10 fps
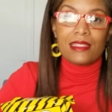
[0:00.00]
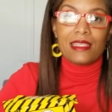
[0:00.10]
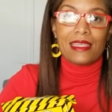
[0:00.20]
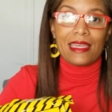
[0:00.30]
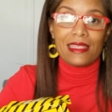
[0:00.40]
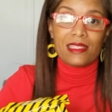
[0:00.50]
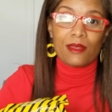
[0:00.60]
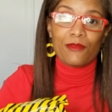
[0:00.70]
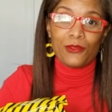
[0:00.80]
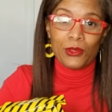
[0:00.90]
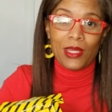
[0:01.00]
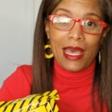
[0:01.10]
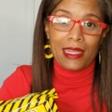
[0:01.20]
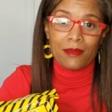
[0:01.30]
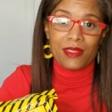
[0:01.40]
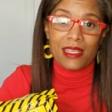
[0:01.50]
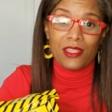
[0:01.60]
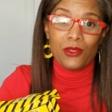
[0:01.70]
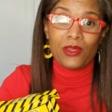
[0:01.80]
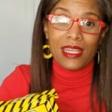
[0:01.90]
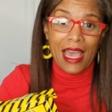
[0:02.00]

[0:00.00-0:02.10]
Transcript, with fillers: to getting some food items that you can